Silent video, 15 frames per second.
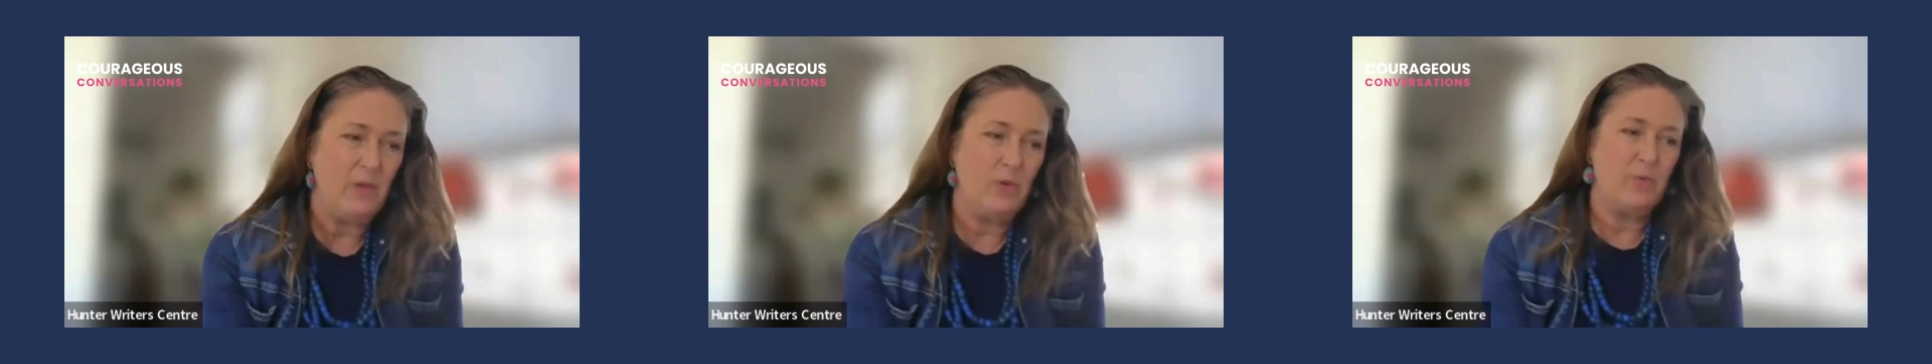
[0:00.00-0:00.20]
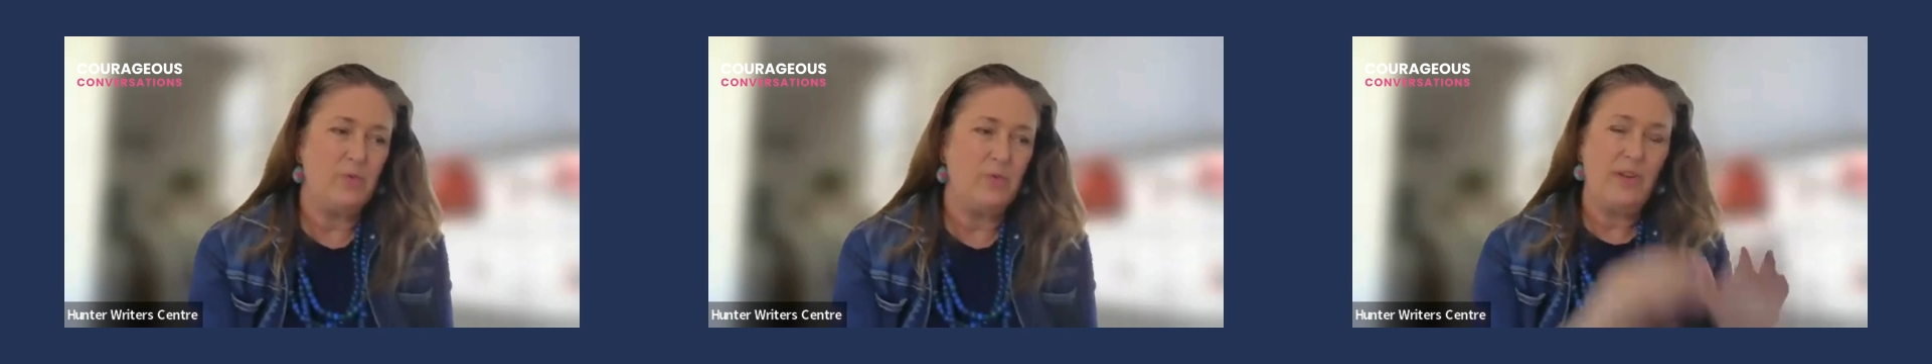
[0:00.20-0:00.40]

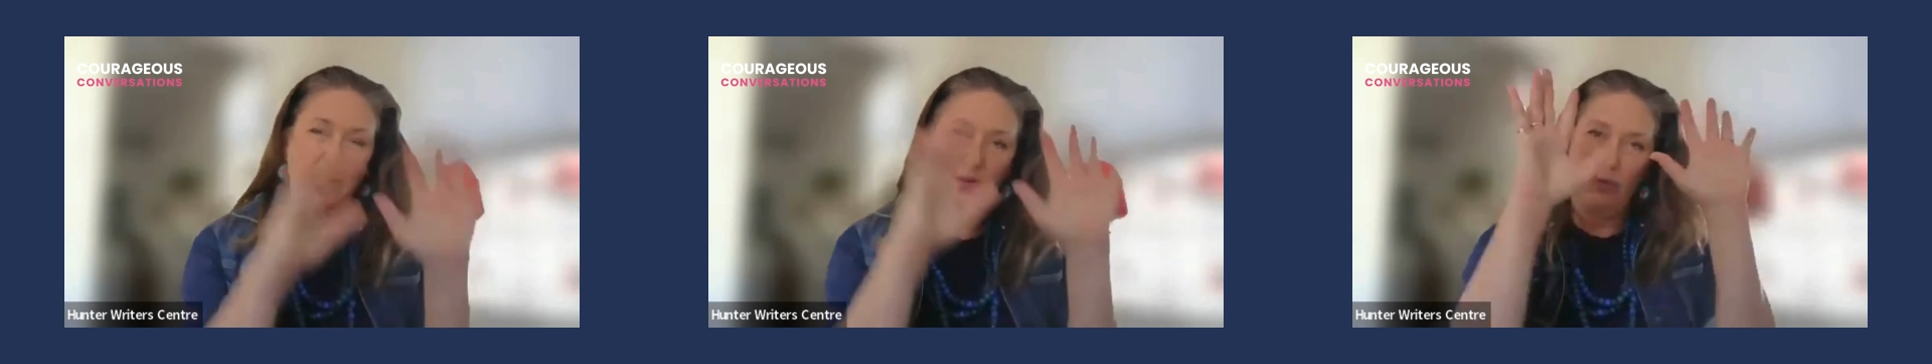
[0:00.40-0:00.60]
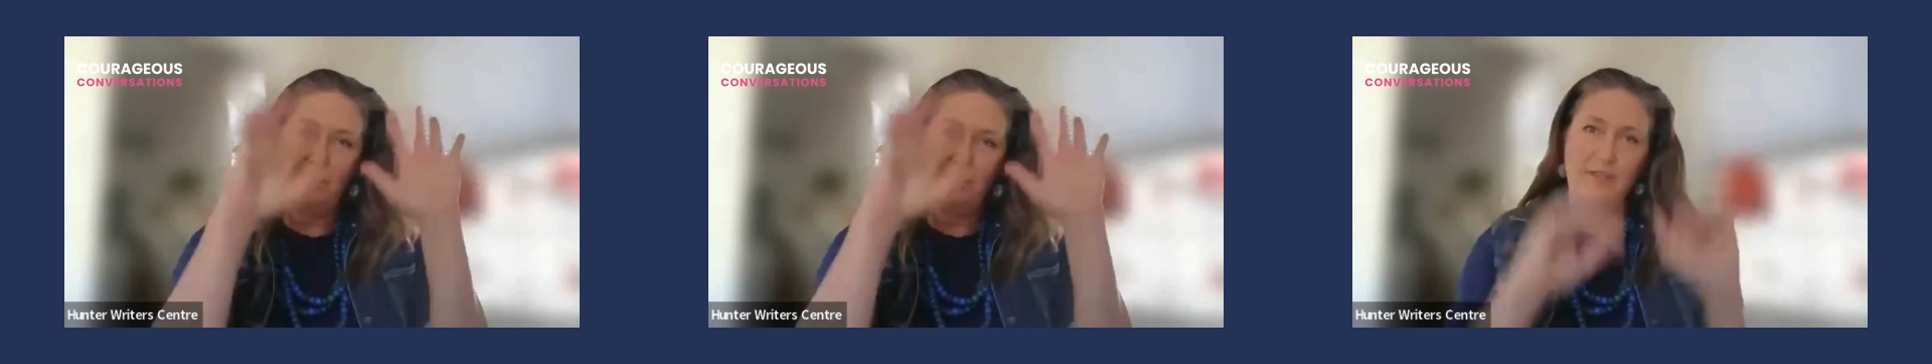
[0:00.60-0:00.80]
you'll
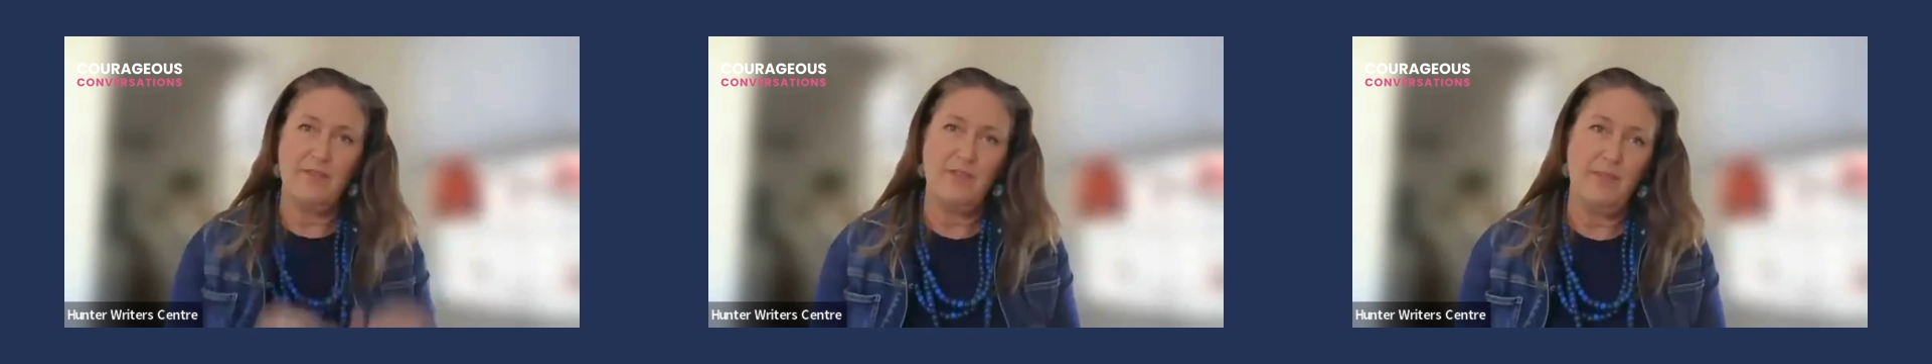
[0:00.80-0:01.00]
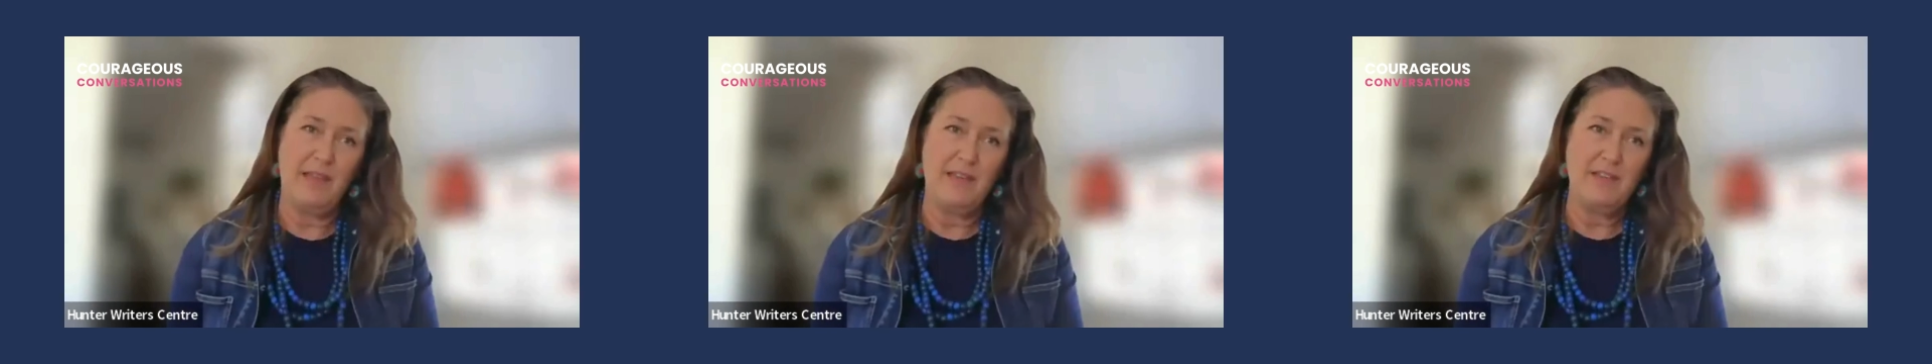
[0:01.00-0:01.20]
find all the
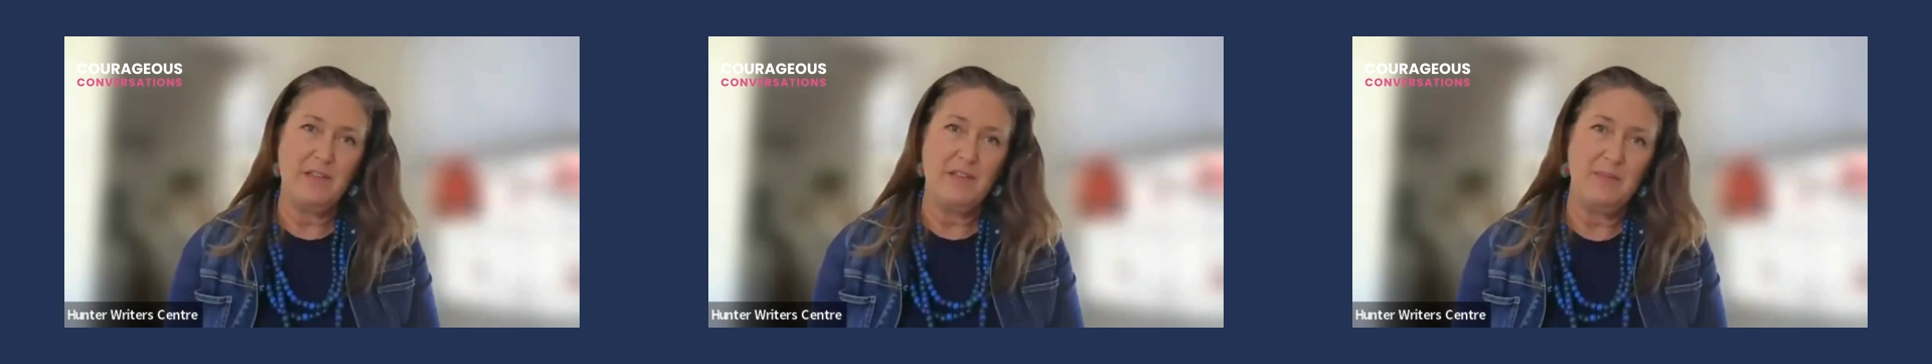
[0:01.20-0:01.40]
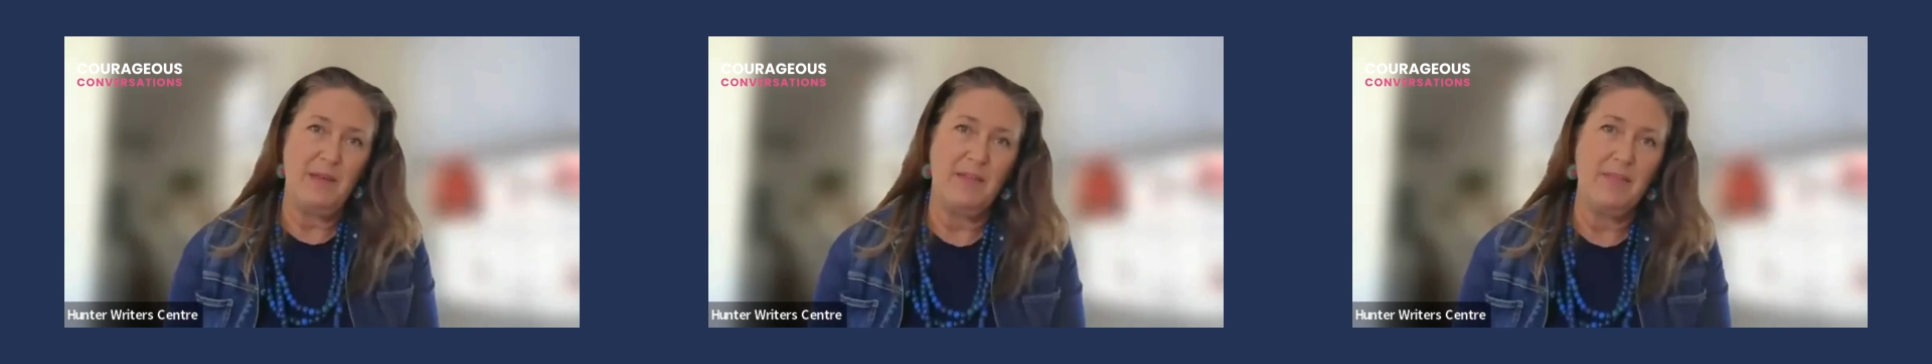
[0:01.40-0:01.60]

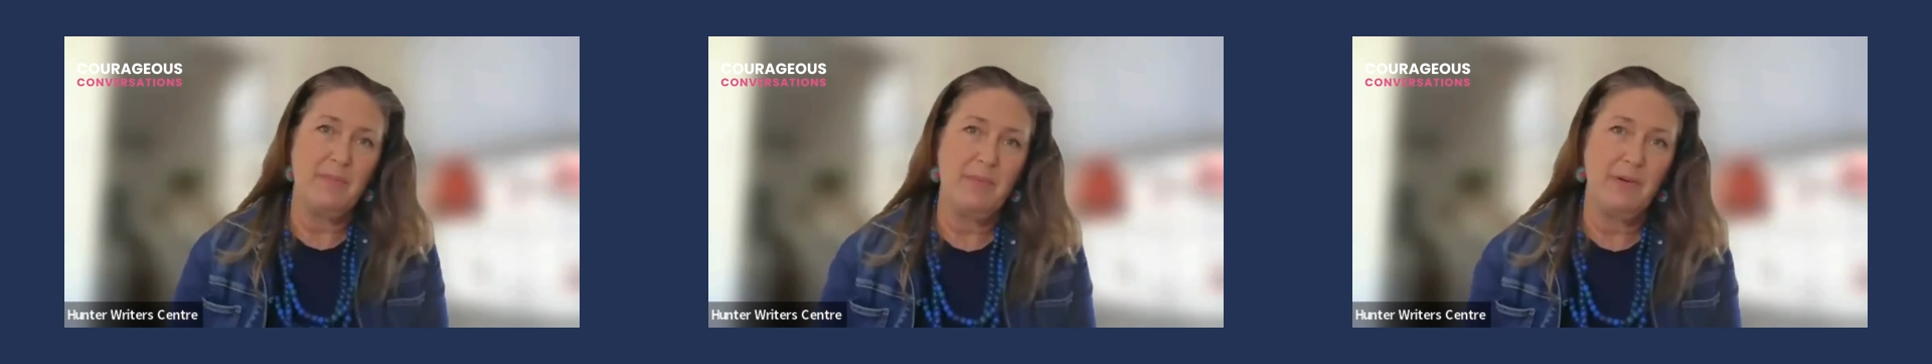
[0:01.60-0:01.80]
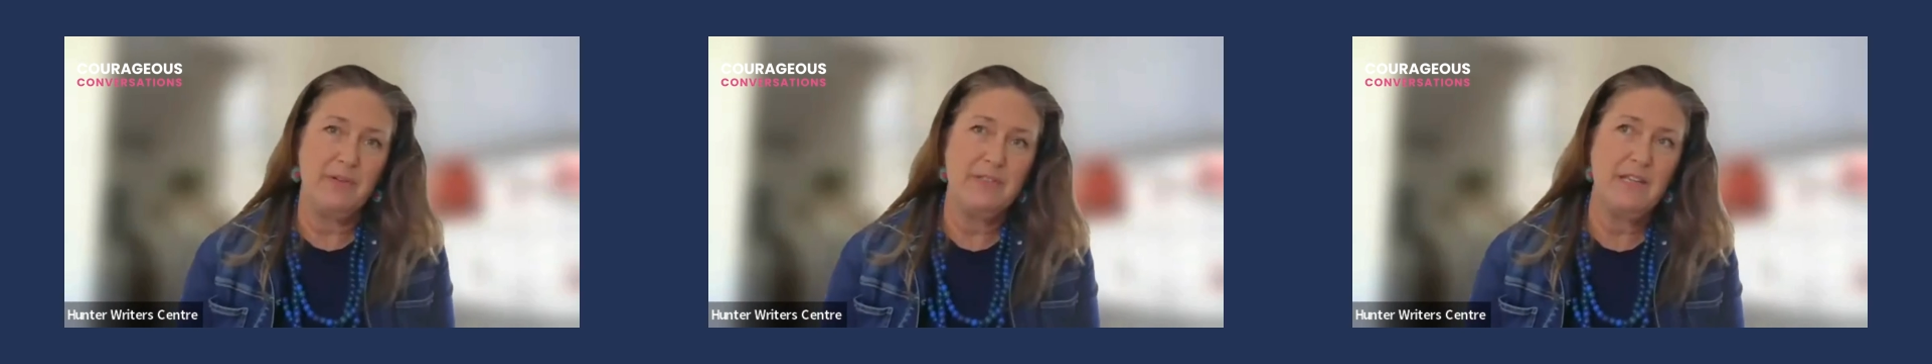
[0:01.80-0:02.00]
information about the
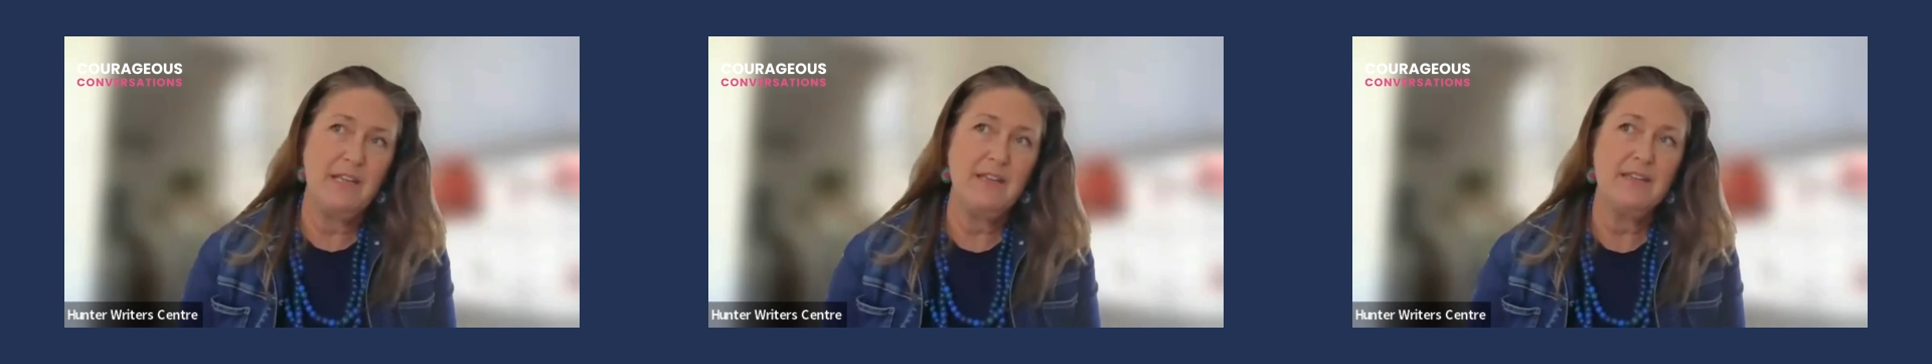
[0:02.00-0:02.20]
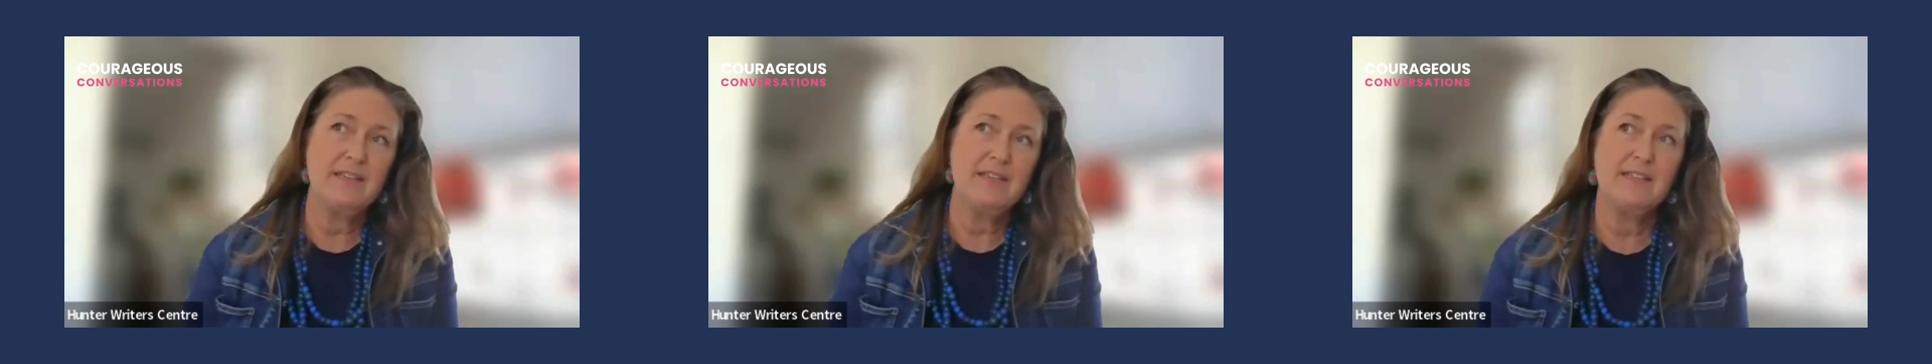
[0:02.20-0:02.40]

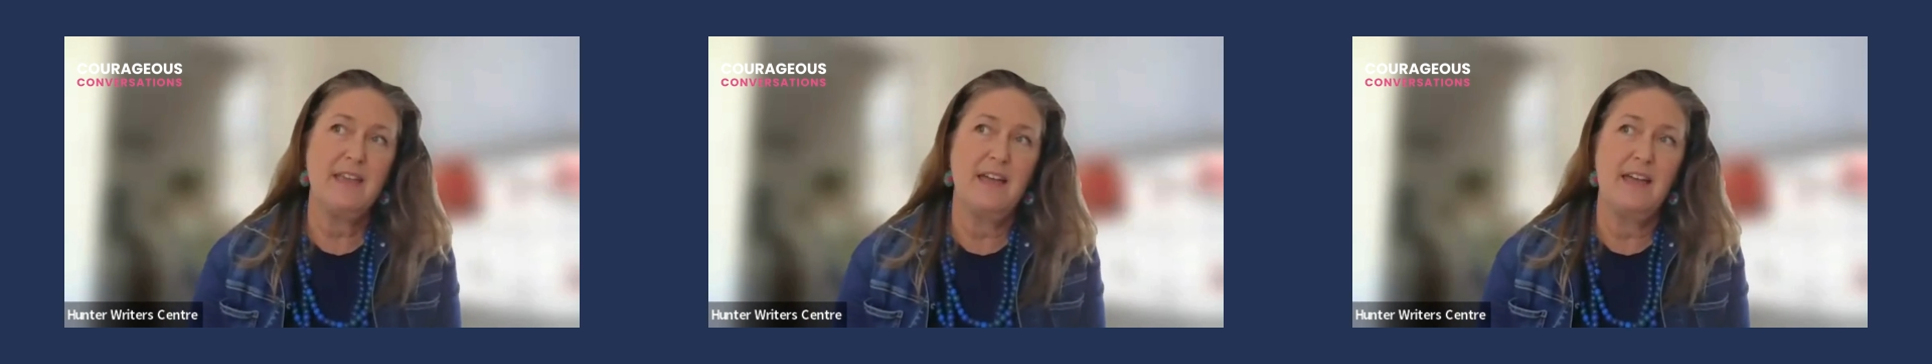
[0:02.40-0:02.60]
project.